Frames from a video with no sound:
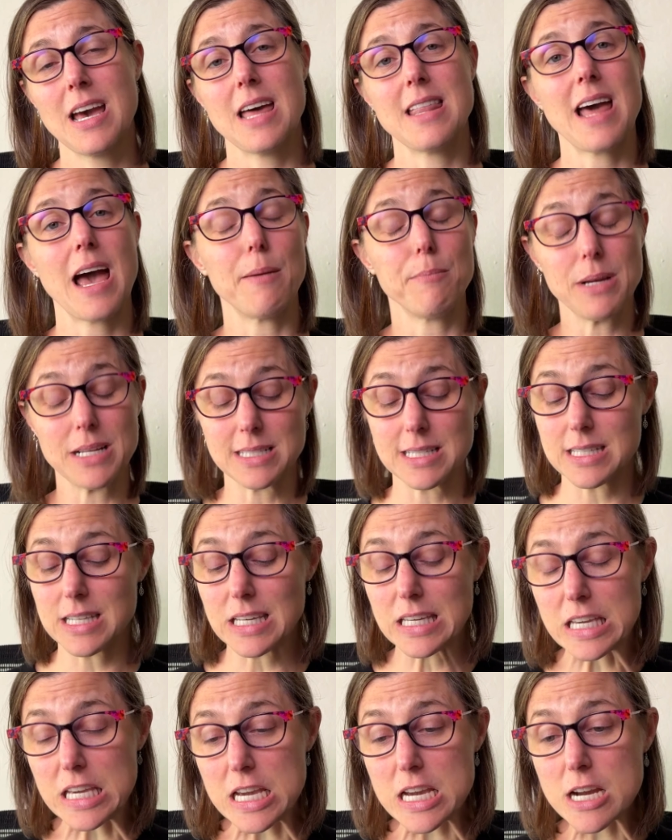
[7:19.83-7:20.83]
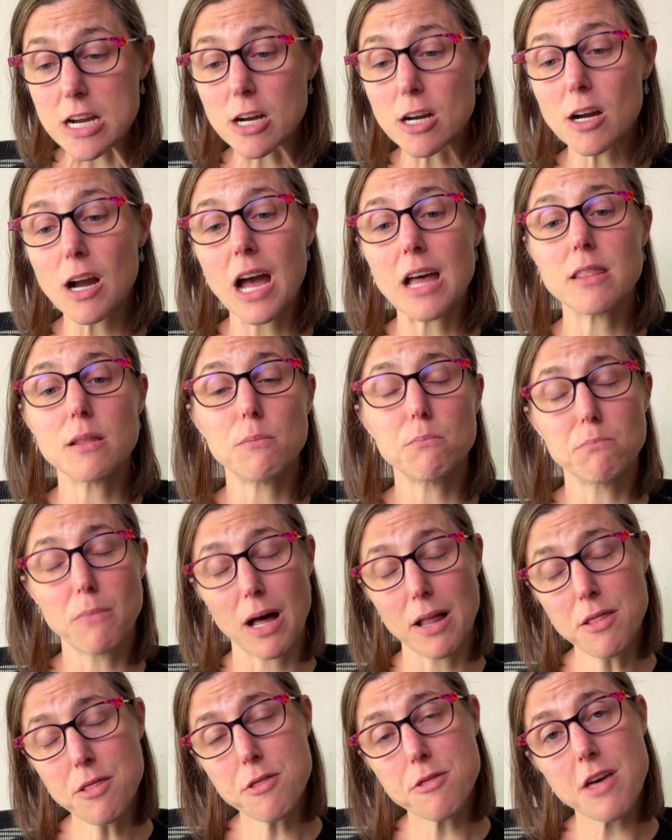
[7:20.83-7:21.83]
And that means the year and the
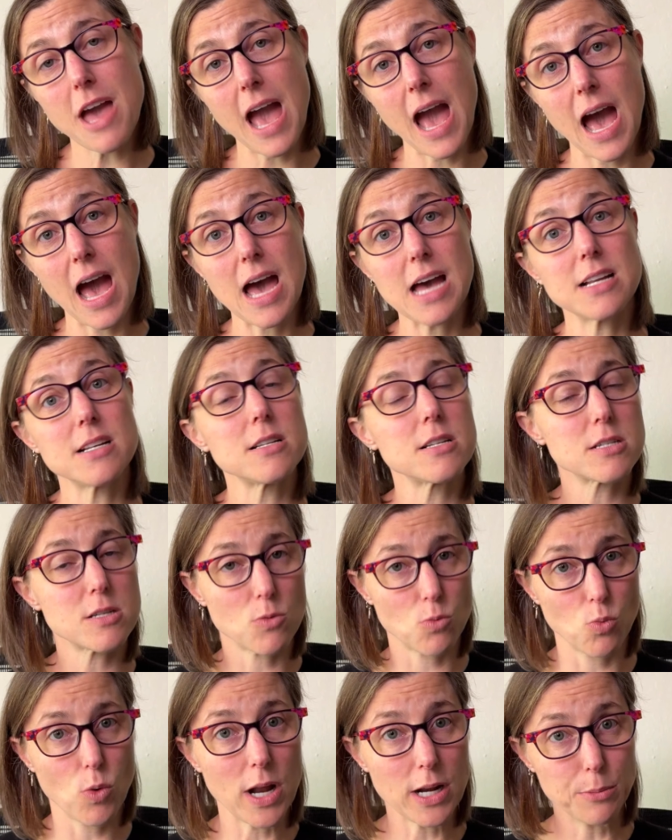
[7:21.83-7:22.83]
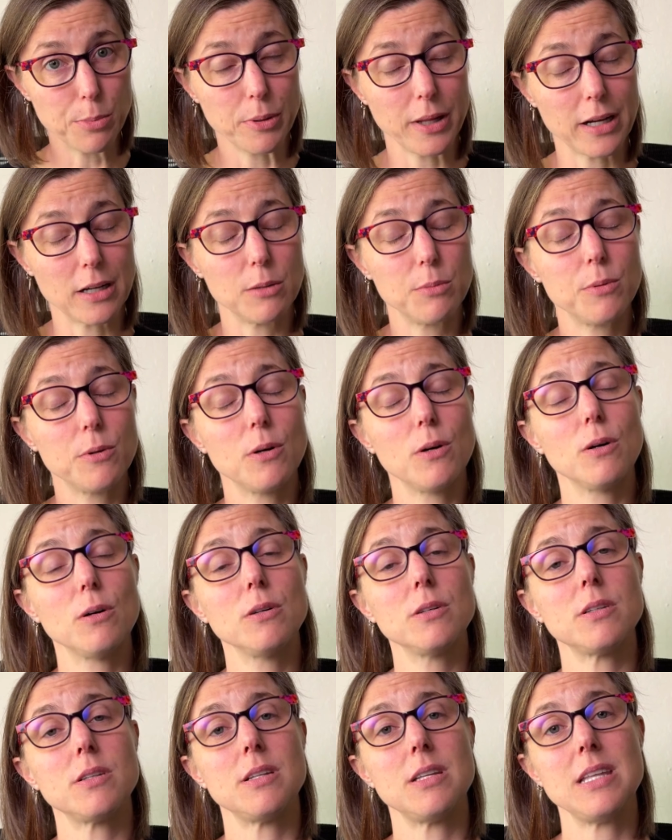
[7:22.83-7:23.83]
month, and when
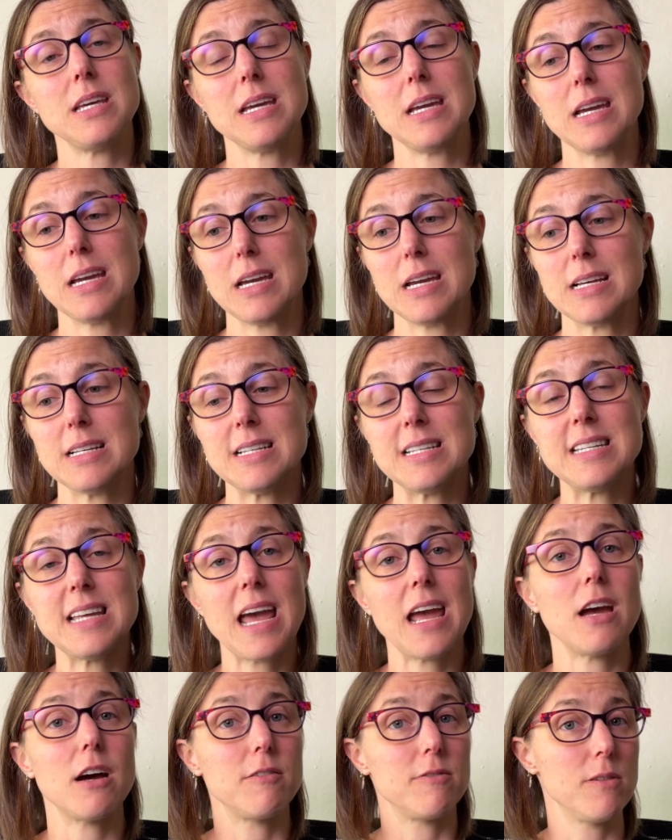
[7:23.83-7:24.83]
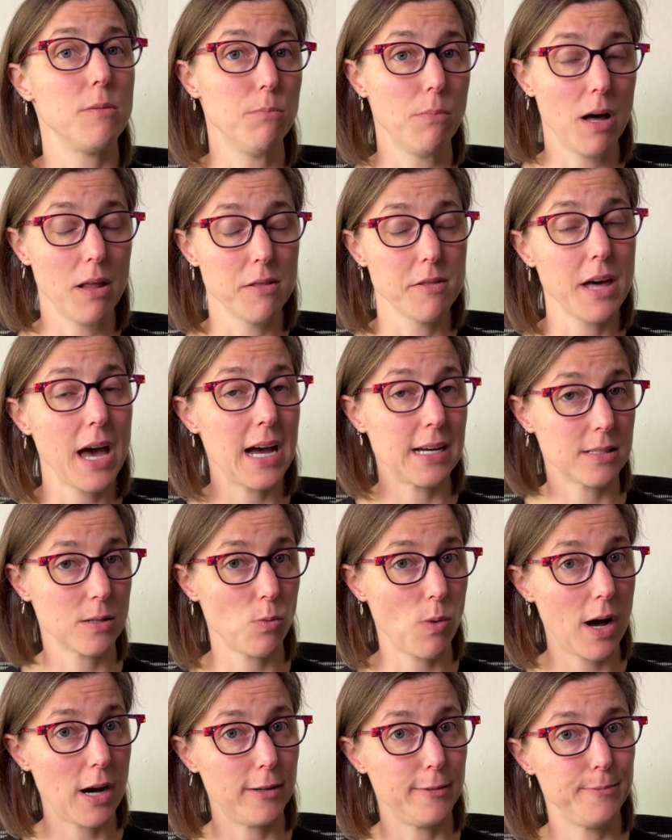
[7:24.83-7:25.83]
applicable, the day of the month as
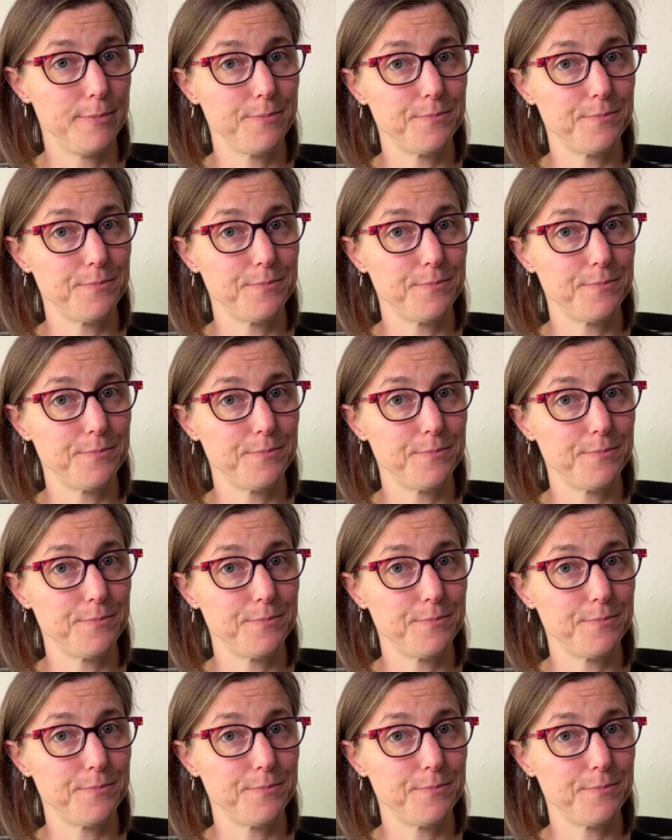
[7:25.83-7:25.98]
well.